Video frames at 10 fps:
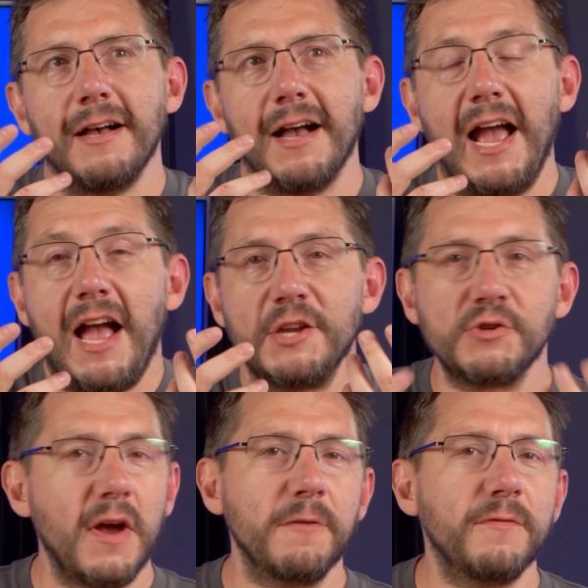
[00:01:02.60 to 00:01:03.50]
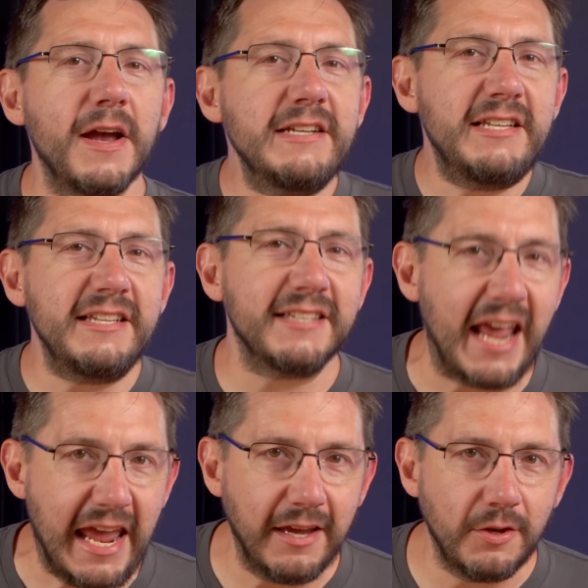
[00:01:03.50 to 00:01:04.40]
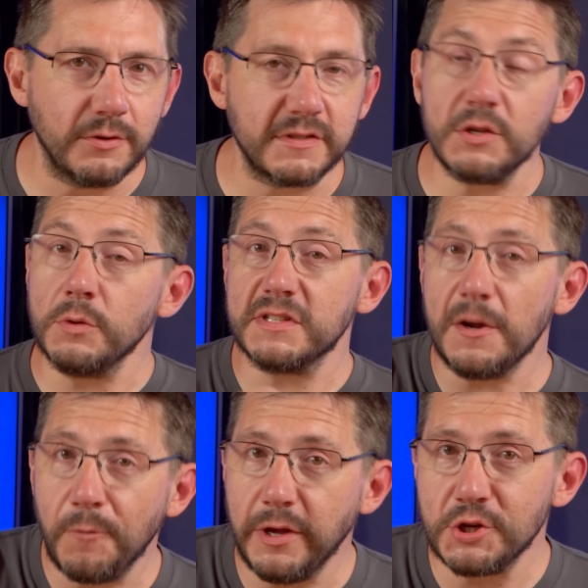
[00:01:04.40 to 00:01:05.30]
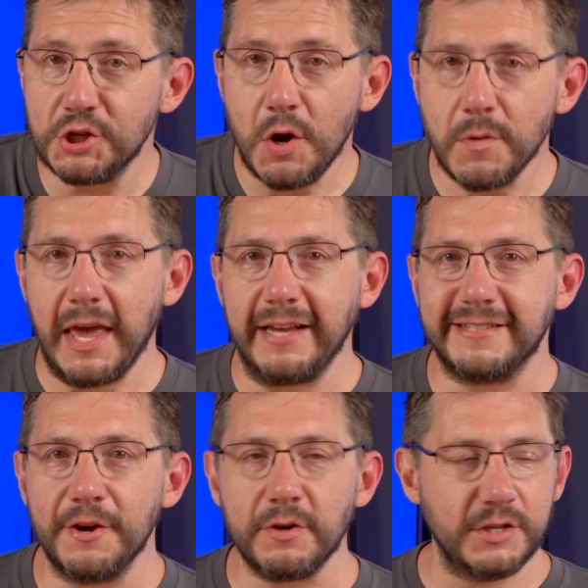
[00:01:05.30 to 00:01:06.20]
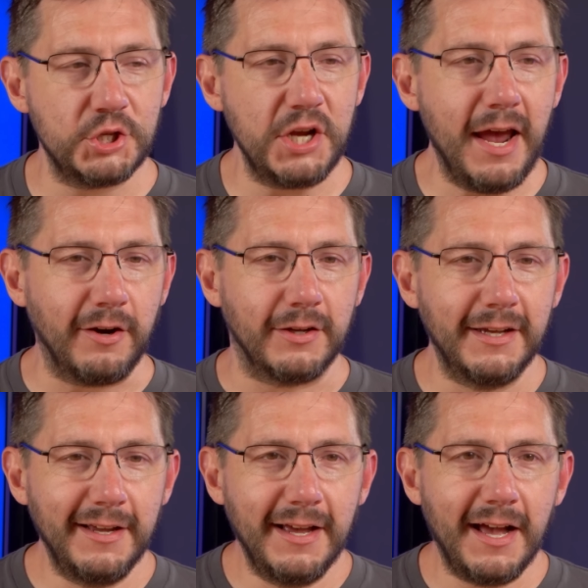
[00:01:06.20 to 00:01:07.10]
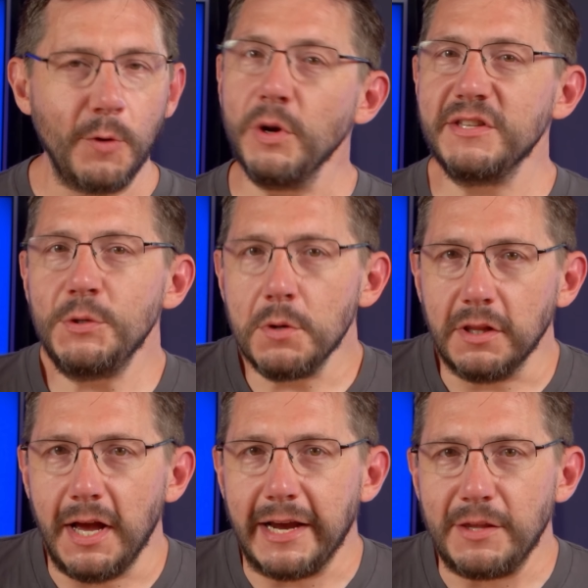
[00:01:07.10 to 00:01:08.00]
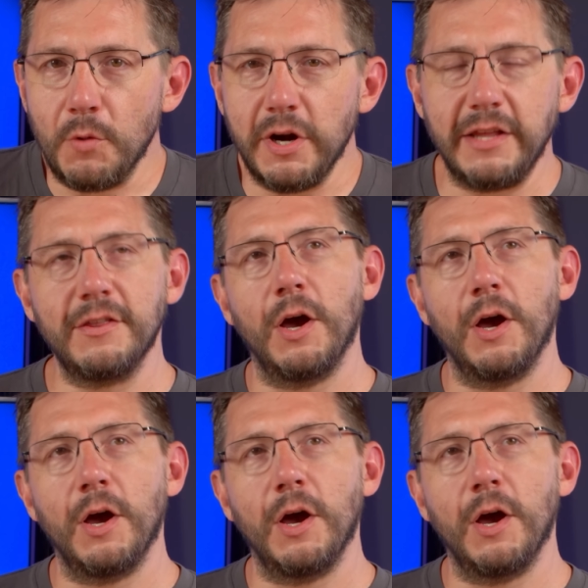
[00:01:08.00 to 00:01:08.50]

I try to find decent angles, you know, stuff we can showcase here on the channel. When it's 2 o'clock in the morning